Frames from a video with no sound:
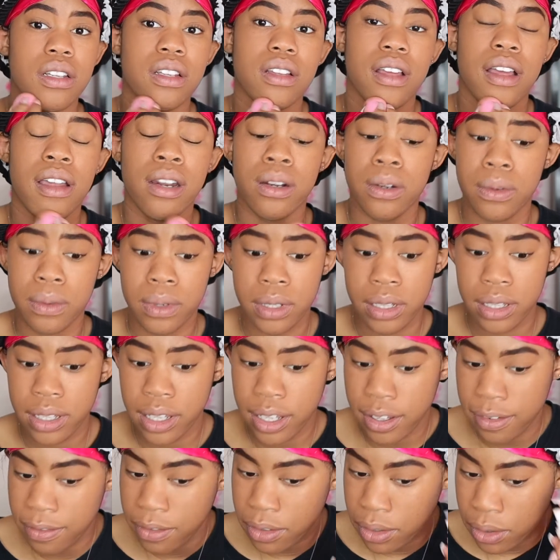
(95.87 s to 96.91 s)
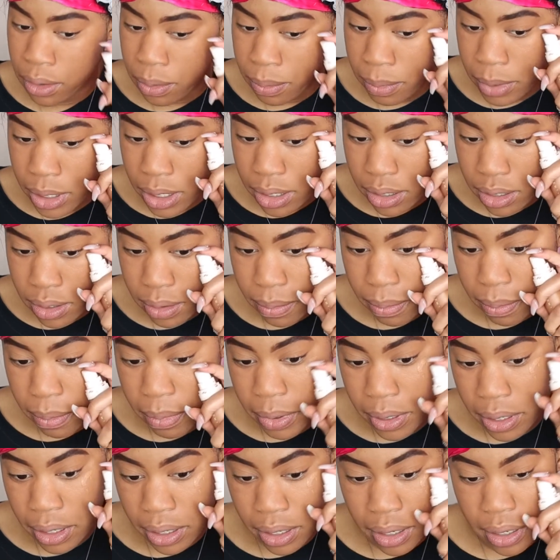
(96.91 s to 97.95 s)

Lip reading: I don't really ever do much, but